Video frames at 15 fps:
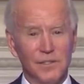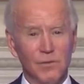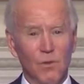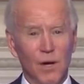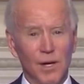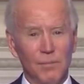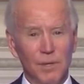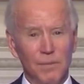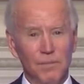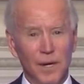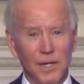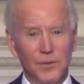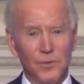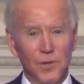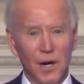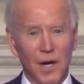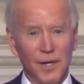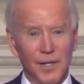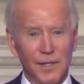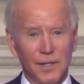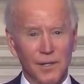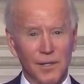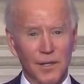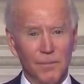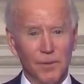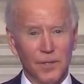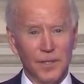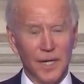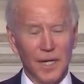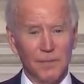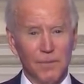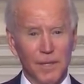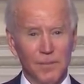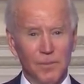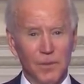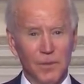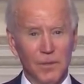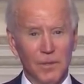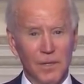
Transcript: you want to be patriotic, you're going to protect people.